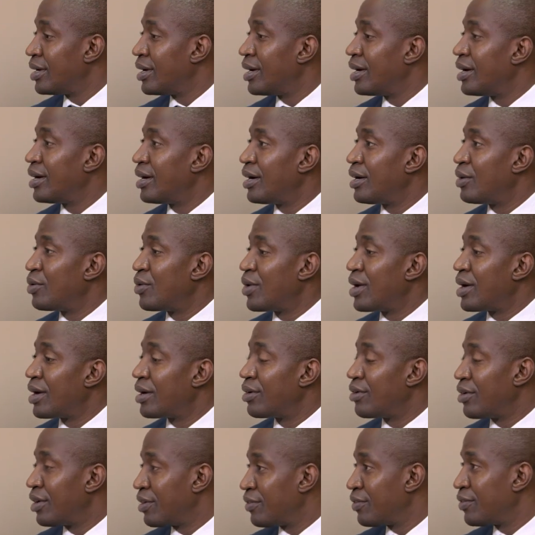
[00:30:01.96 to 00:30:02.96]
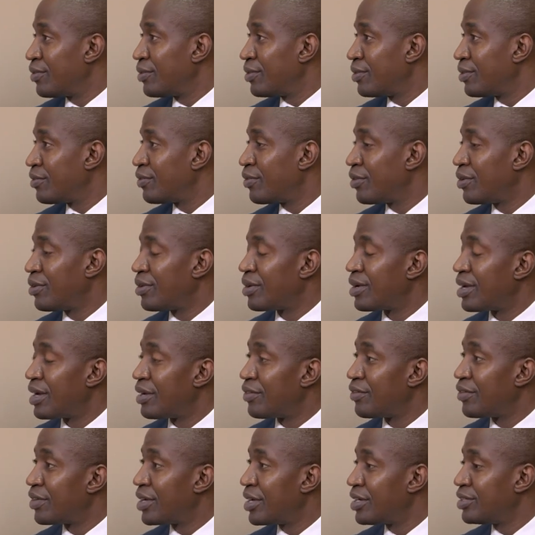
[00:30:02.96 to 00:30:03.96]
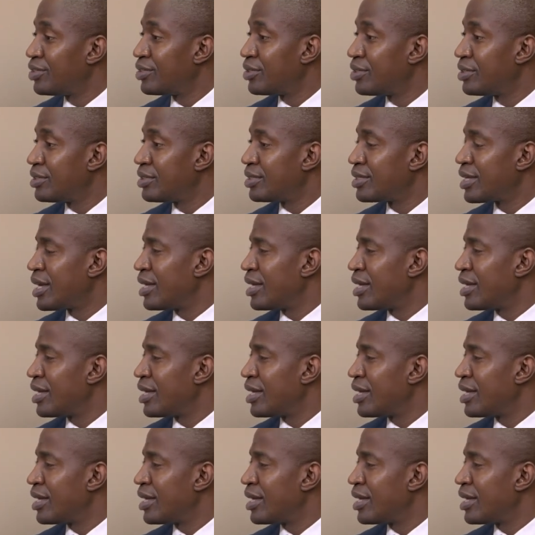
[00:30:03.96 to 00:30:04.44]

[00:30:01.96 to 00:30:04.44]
Uh, we are grateful for your clarifications,